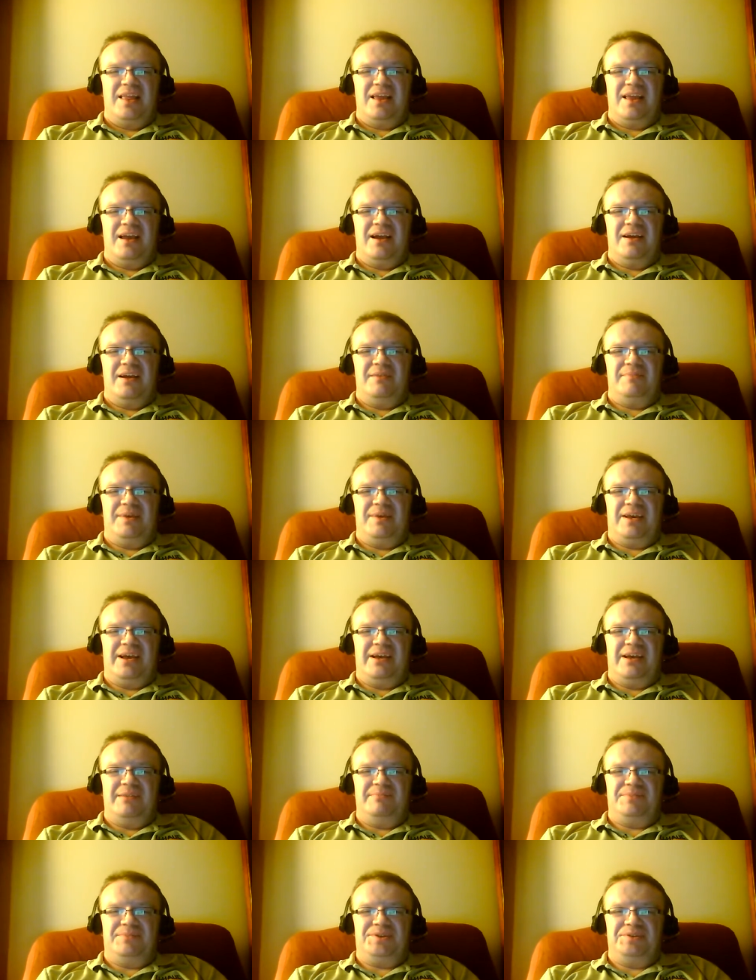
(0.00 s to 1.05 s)
I
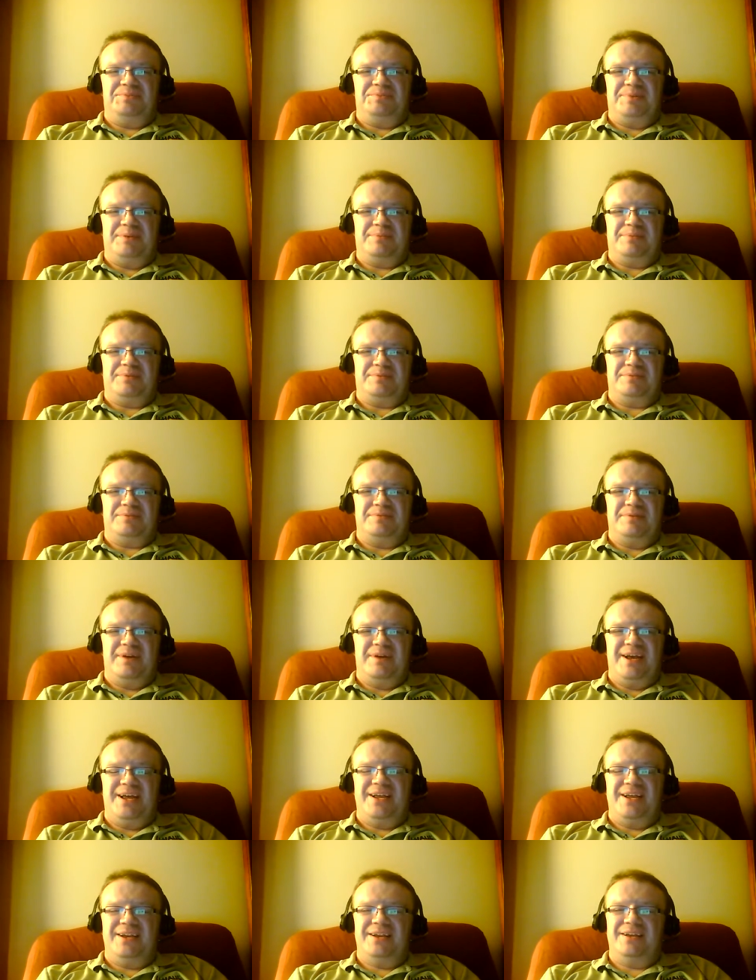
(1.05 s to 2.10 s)
became two people,
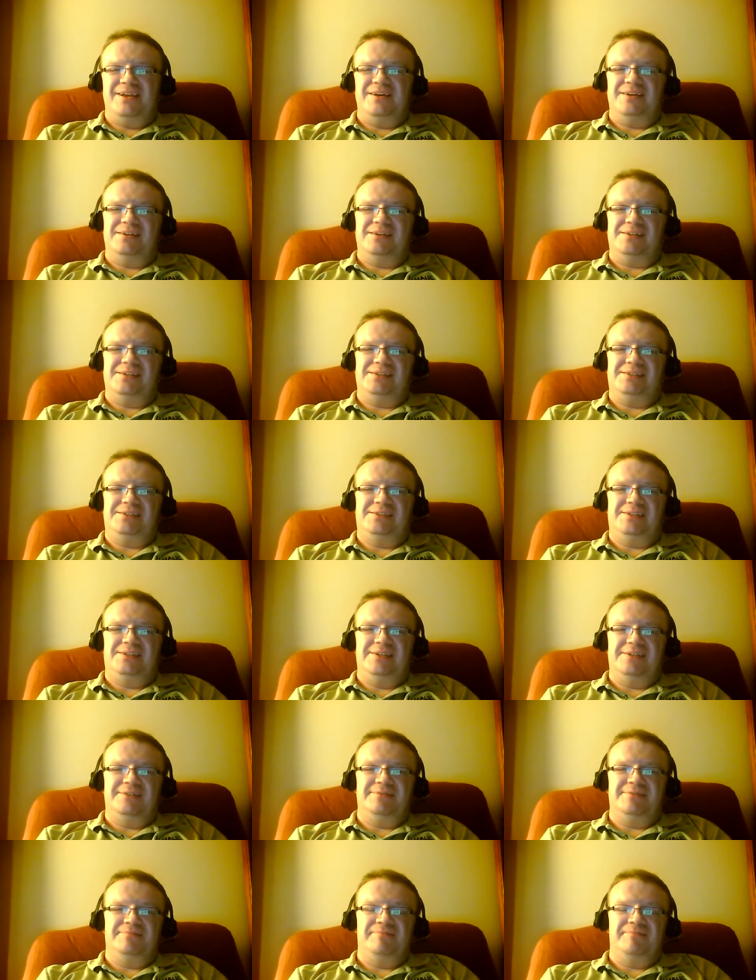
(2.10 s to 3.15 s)
and uh, at least
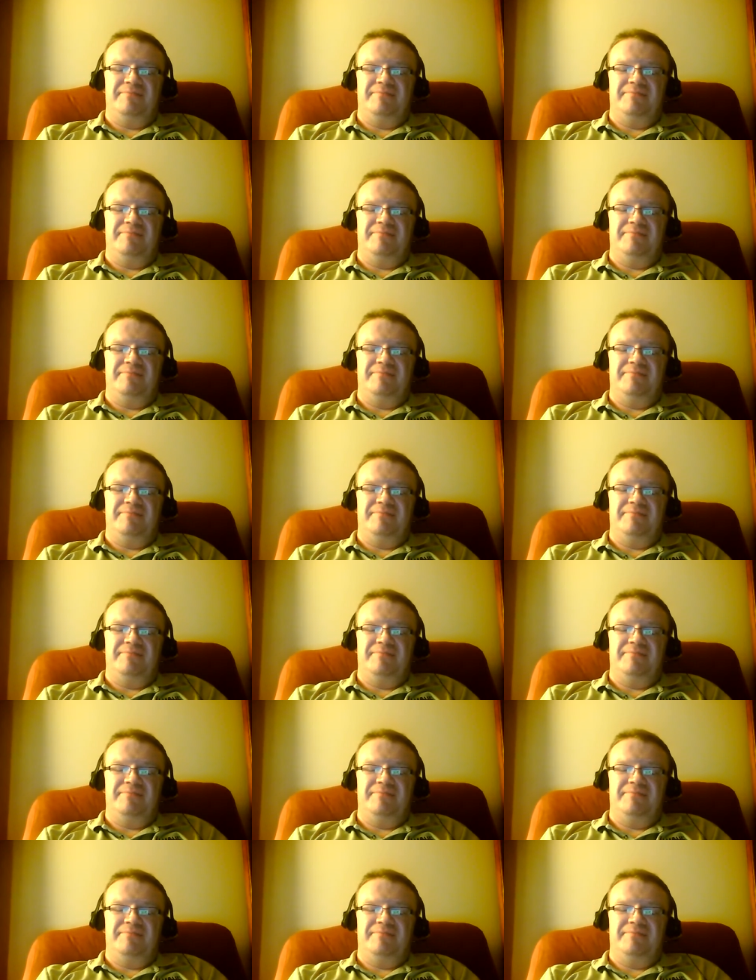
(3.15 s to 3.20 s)
uh,